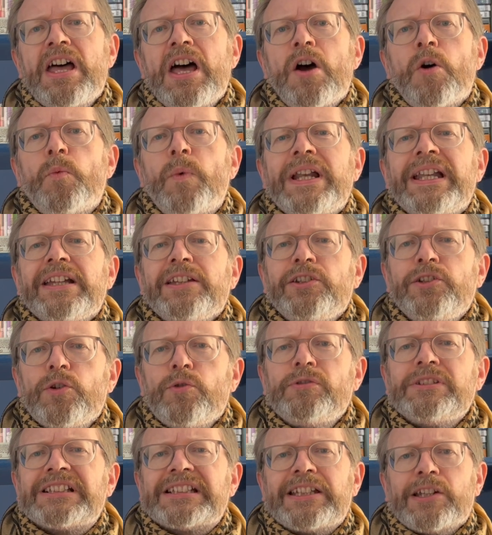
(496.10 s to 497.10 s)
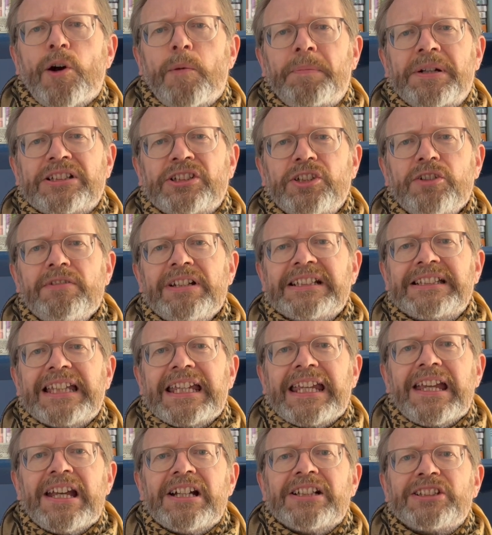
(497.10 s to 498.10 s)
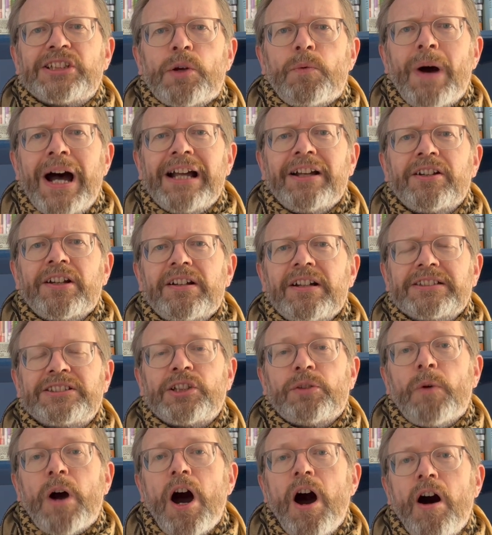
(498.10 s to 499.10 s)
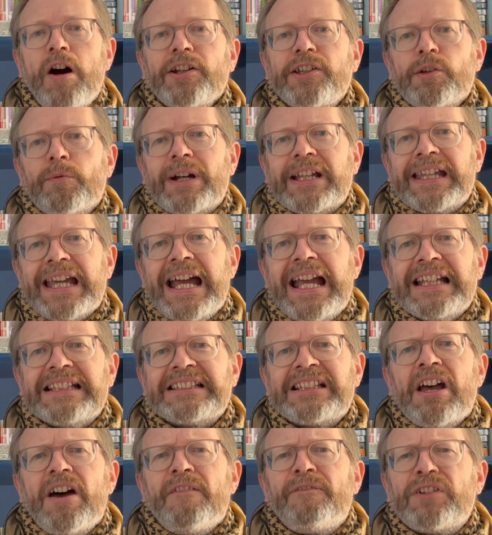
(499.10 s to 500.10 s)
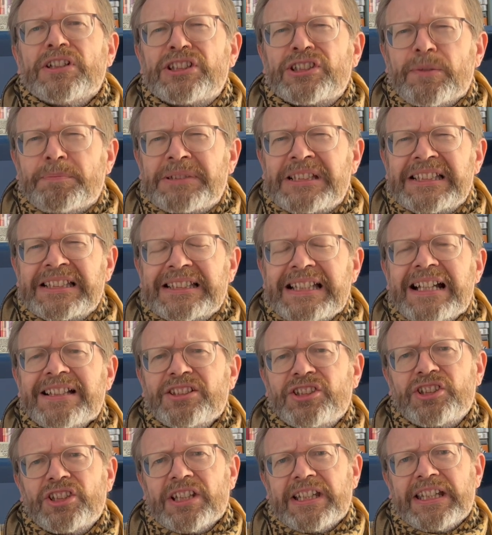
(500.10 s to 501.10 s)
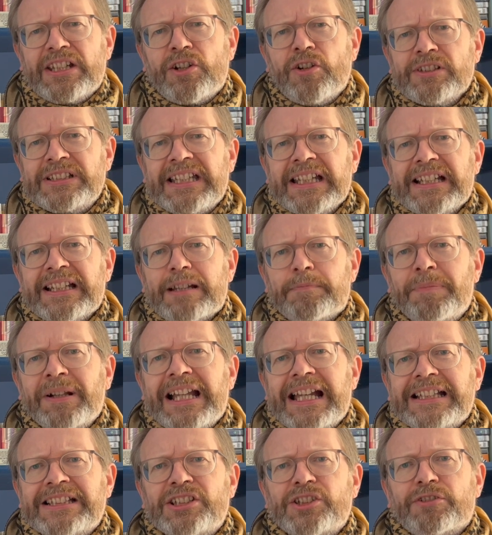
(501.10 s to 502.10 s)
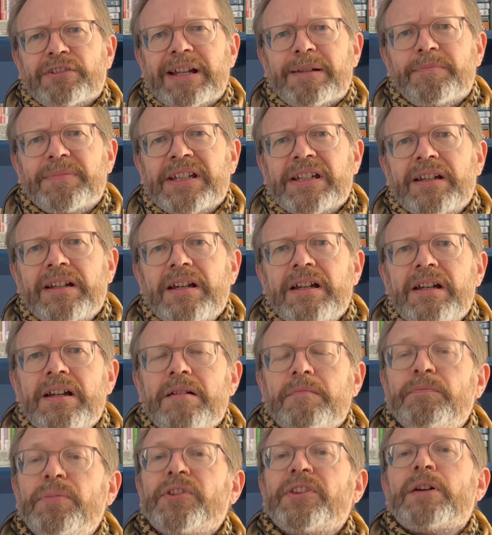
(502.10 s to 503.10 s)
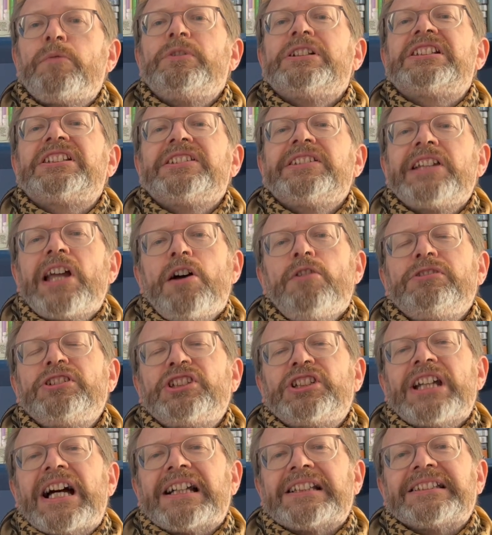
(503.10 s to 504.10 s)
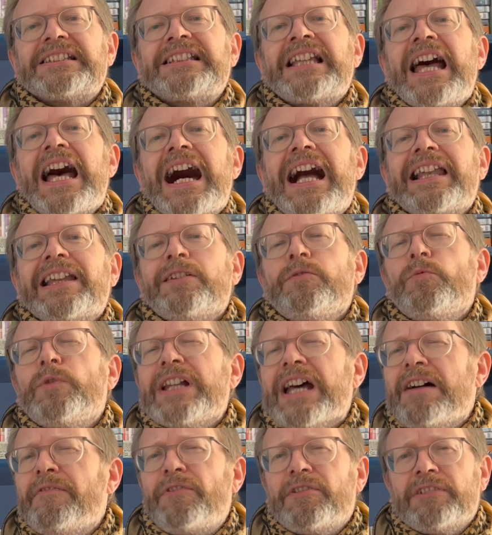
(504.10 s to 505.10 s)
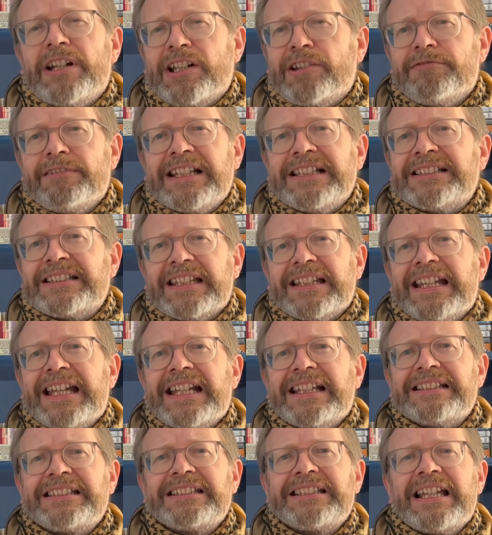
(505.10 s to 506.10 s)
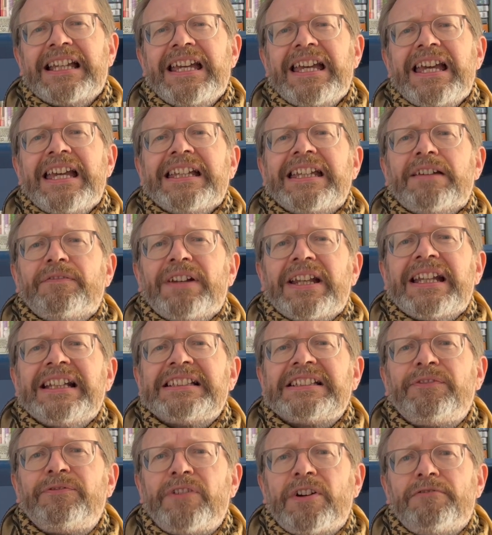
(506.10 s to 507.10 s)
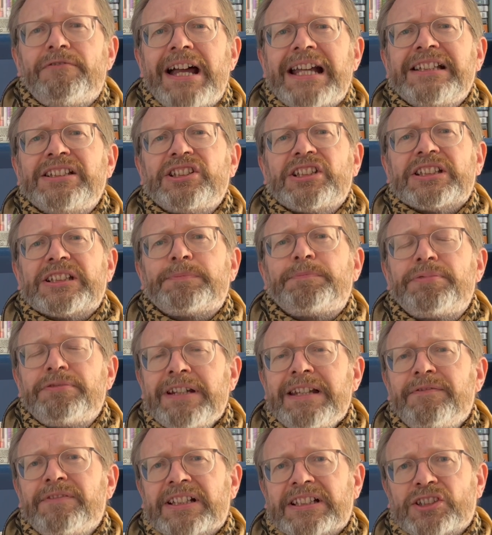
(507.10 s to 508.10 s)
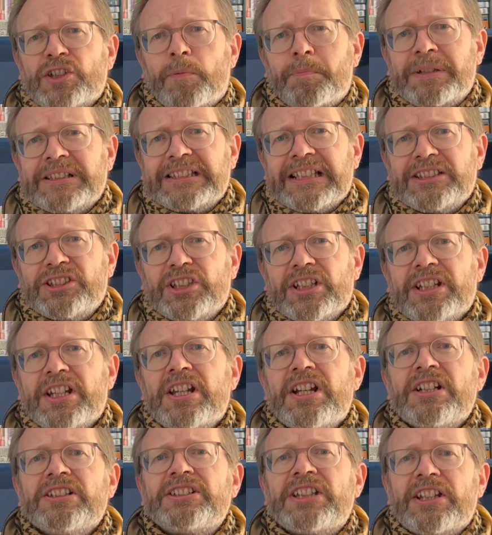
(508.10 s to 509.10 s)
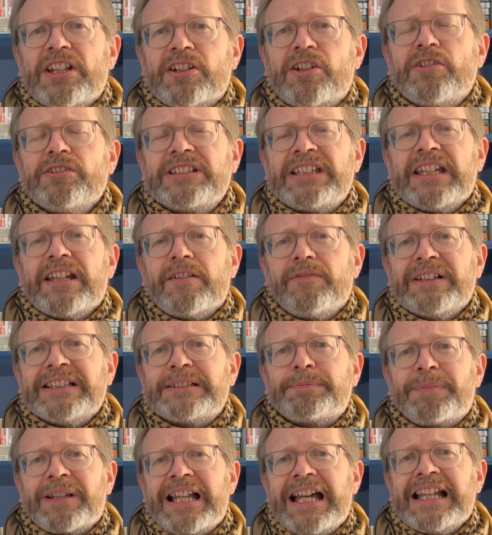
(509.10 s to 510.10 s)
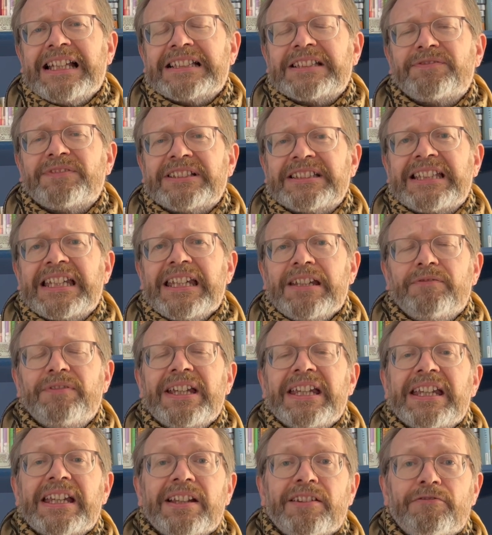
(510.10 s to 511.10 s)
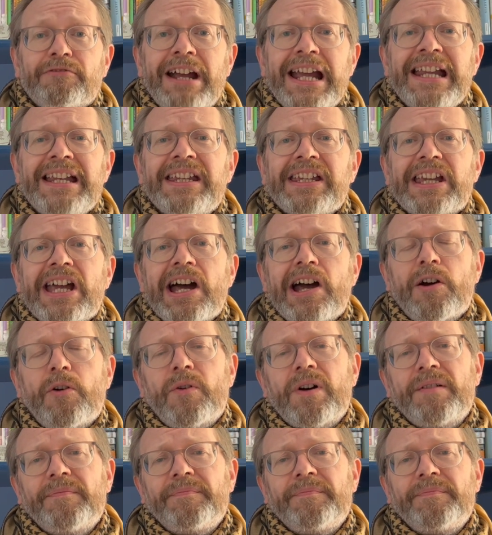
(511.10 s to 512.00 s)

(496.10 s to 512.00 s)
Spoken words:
Winner used the opportunity to argue a case for substantially cutting the play script, but there was no chance Alan would ever agree to this, given his voracious previous opposition to the cutting of his plays for TV and radio.